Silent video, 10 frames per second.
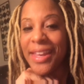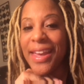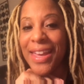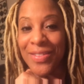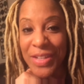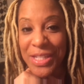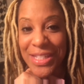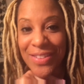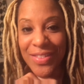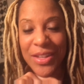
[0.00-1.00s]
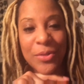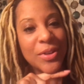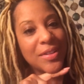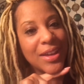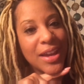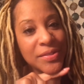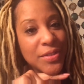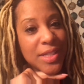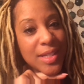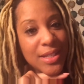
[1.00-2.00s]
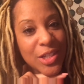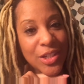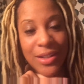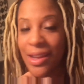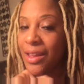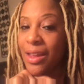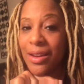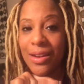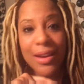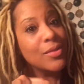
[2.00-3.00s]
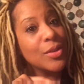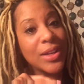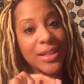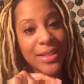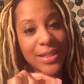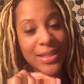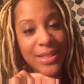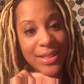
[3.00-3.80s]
Hey VTV, where the conversation never ends.